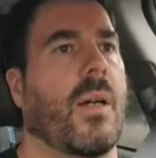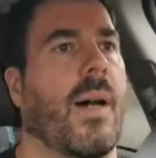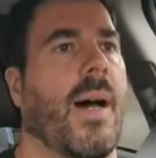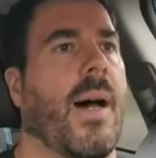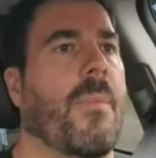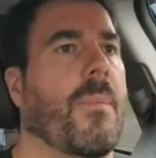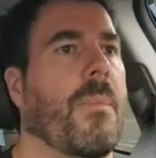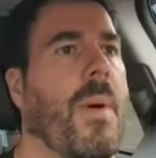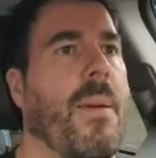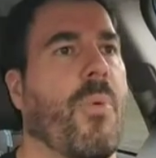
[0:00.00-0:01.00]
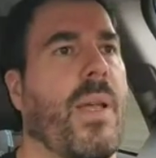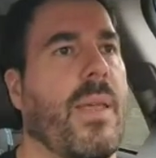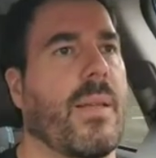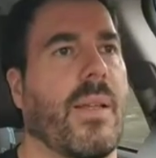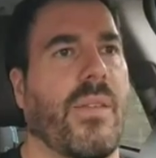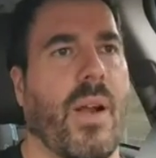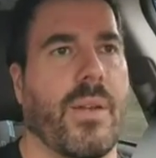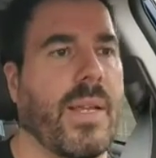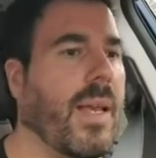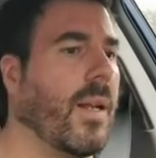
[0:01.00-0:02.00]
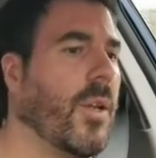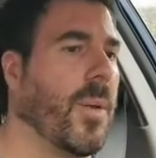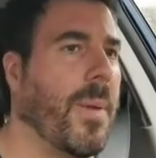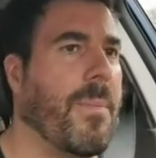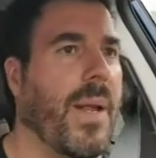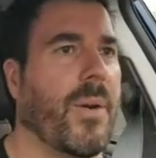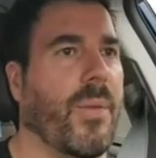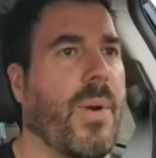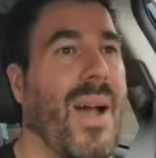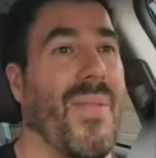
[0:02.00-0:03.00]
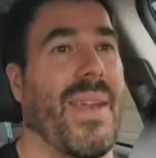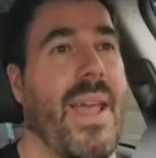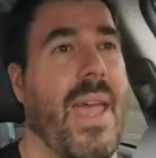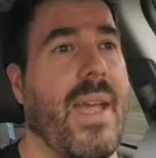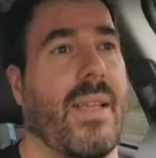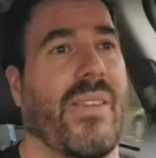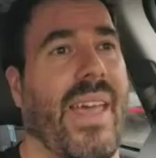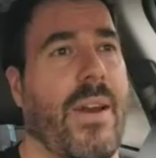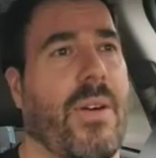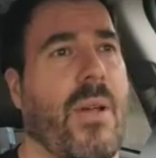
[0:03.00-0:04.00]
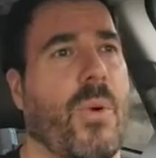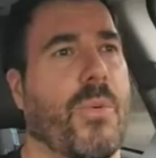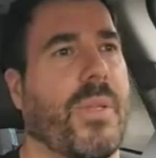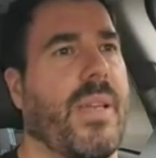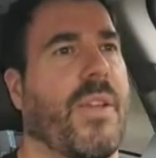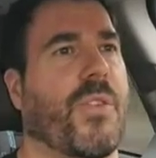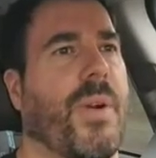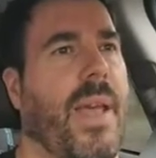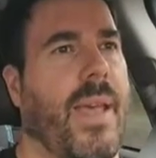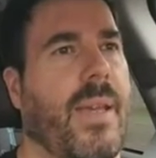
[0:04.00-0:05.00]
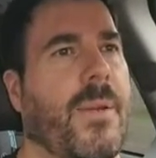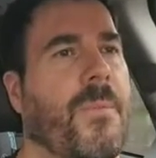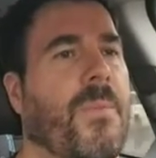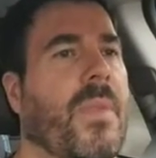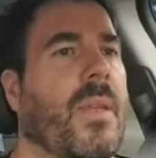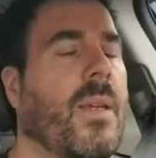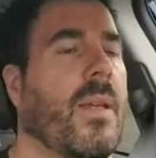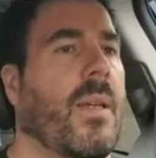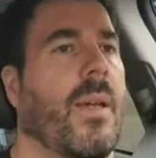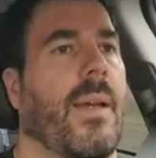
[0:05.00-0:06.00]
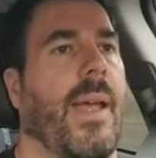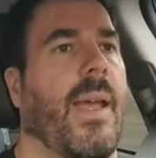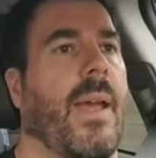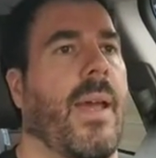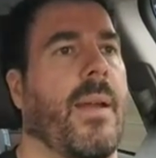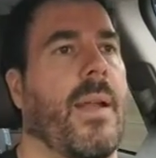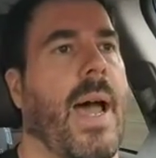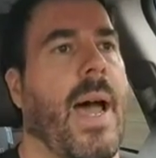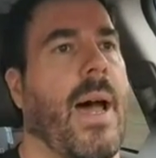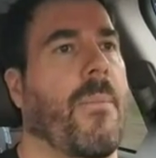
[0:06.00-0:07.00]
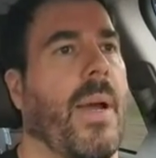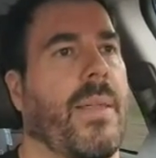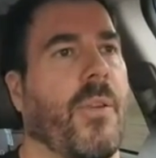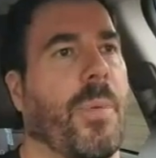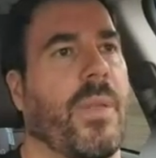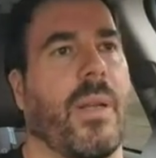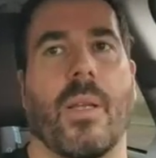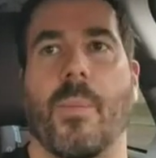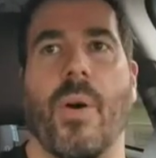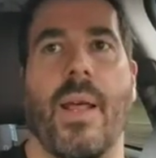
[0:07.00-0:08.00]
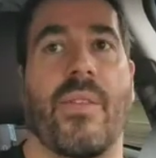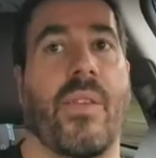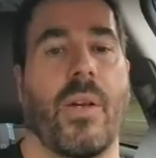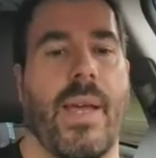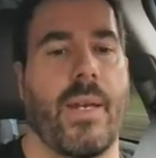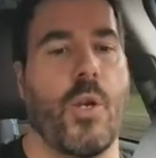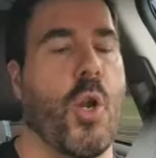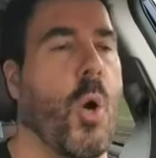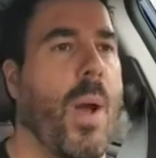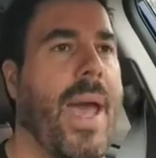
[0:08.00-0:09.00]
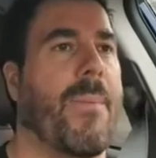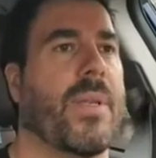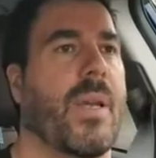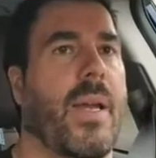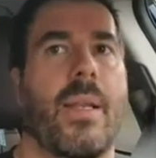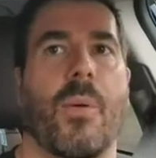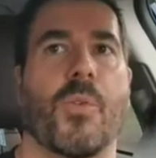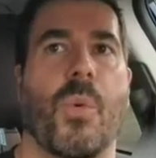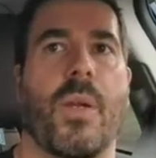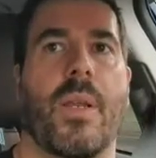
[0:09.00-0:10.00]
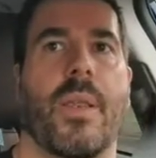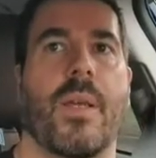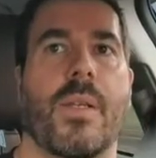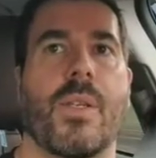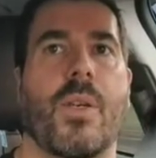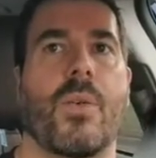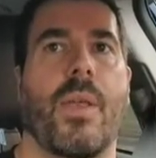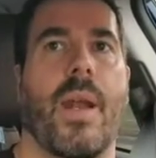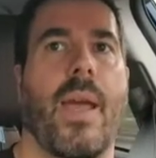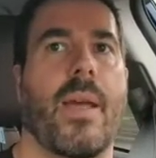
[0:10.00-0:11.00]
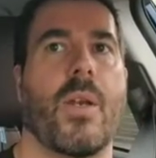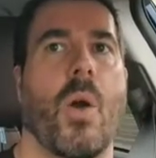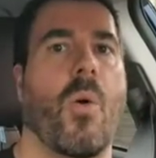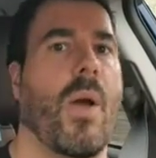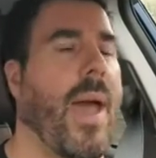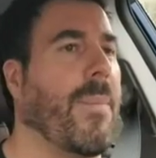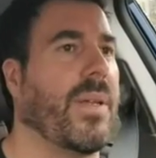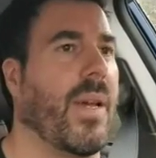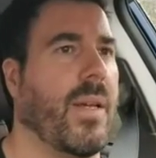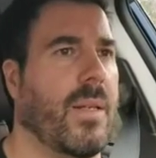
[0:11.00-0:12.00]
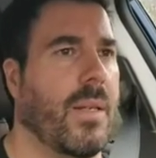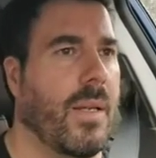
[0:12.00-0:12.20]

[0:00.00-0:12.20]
My breathing did start to get a little bit better throughout the day on Saturday, which was yesterday. And at this particular point, I still had no appetite. And that was one of the things, too, that I had no appetite.